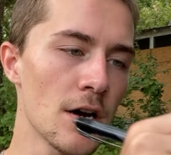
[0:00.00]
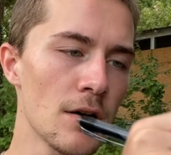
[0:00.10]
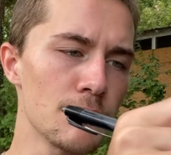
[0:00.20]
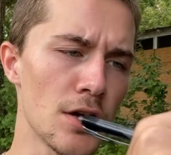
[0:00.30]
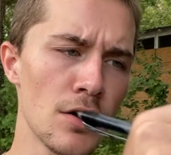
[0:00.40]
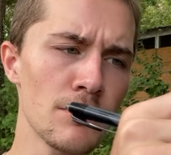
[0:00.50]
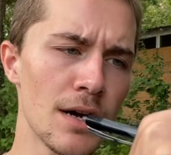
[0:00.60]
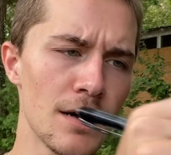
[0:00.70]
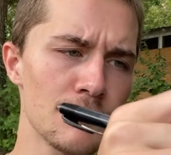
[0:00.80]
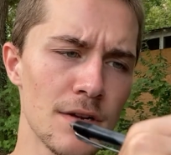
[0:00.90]
Oh,
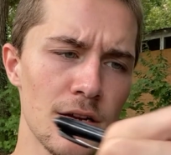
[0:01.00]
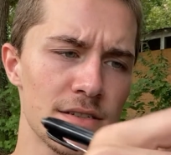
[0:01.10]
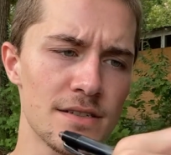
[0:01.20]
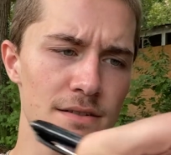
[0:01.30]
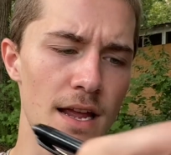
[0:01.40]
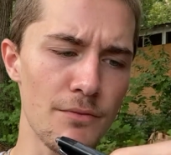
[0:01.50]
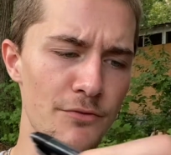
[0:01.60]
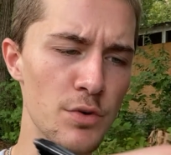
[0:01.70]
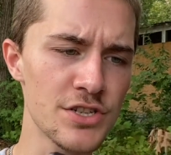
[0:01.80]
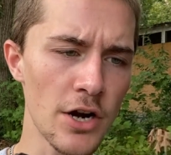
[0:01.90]
no, it
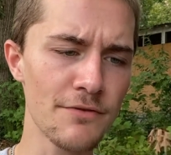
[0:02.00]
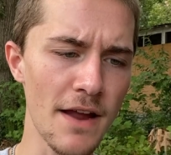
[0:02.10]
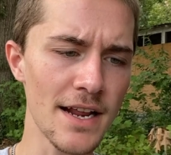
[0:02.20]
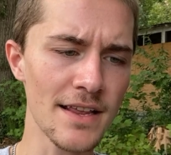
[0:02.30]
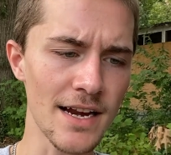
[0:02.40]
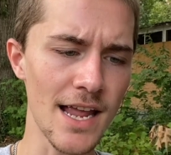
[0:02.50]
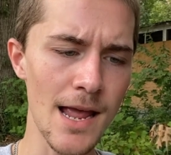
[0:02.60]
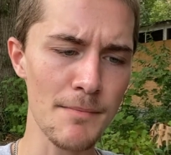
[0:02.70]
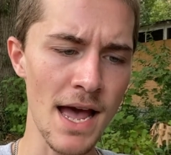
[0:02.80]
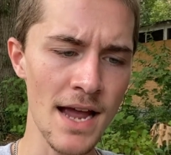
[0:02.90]
started fading and then it
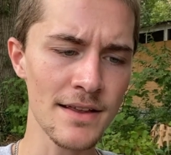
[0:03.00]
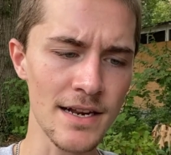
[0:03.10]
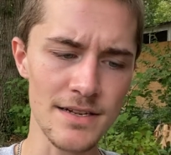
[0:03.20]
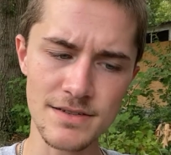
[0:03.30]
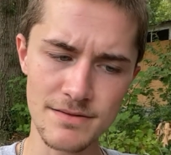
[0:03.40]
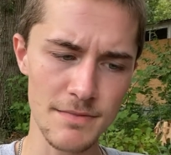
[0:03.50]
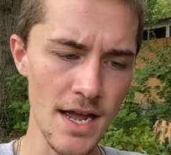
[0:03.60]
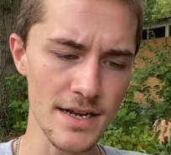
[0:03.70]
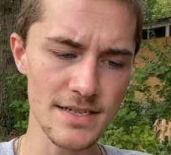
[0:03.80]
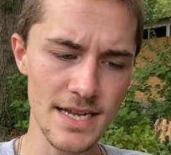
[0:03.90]
came back and then it
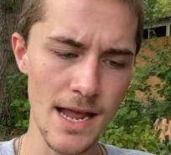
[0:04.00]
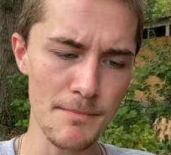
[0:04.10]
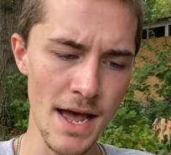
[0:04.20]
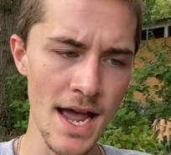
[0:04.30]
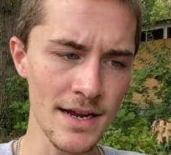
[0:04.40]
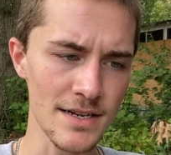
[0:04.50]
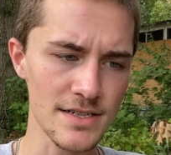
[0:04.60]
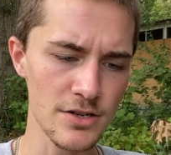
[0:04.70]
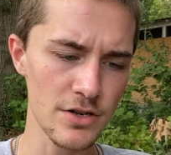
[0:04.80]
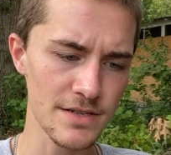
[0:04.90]
came back and it
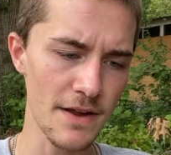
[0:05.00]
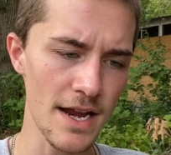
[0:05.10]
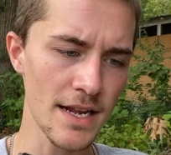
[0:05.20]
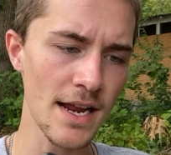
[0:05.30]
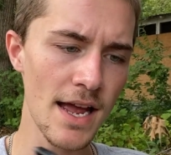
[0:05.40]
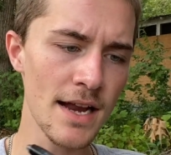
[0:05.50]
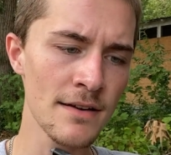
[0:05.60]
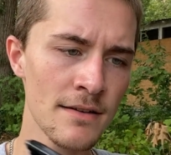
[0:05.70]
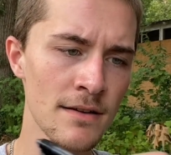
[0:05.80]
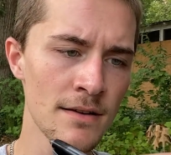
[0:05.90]
starts fading again.